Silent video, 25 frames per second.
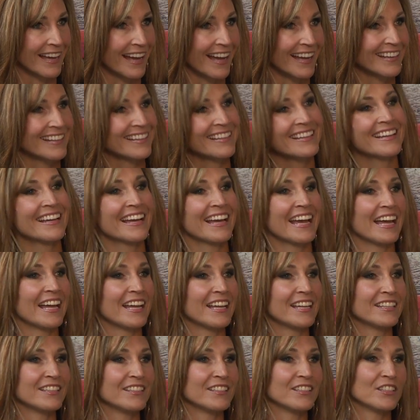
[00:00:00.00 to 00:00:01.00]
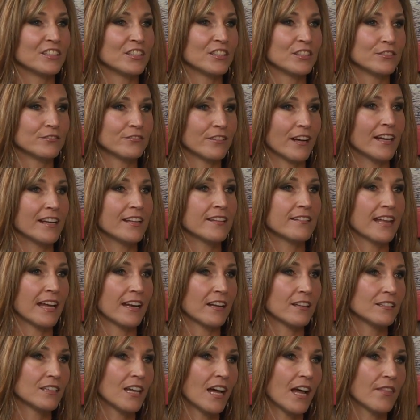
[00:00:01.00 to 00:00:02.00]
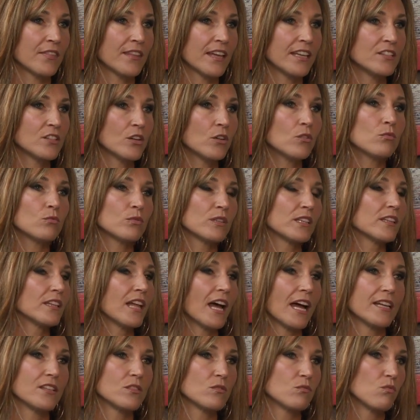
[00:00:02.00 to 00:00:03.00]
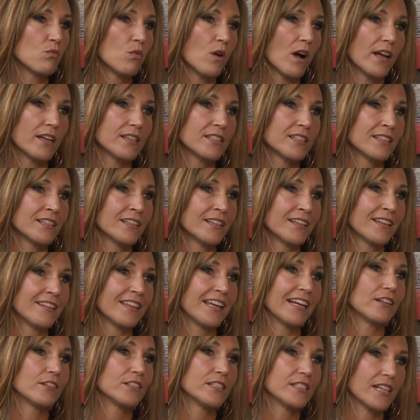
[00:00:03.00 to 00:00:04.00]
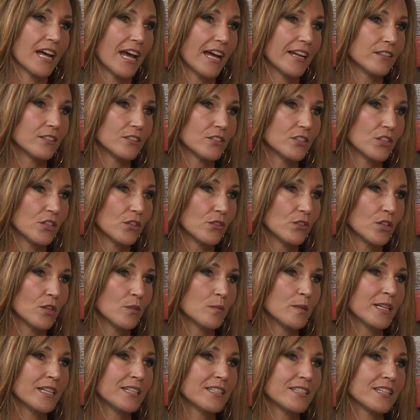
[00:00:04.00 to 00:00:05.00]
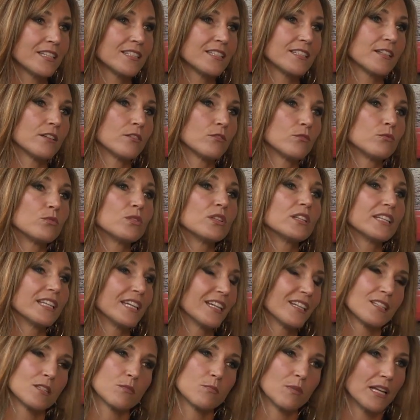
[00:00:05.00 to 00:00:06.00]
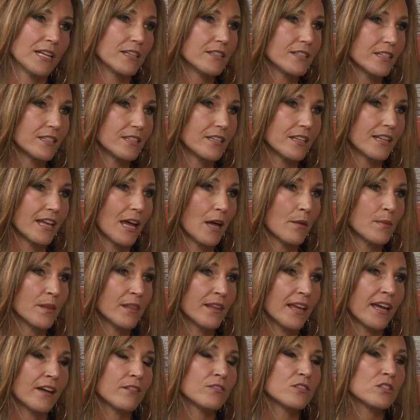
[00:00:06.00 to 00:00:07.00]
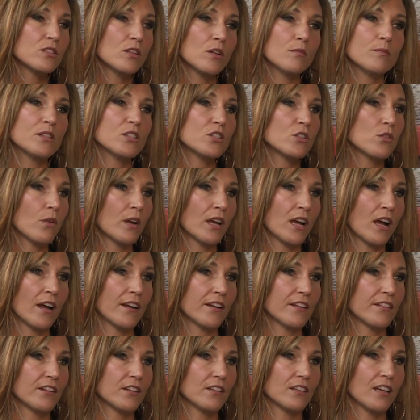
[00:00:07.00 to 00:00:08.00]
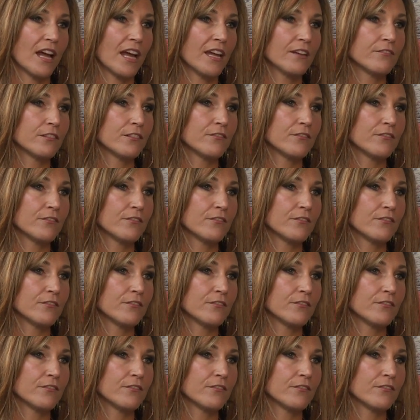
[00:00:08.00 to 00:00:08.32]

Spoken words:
that. And you're finding that a lot. They don't realize what they are entitled to. Nobody sits there and really explains it to them. And they have so much going on in their life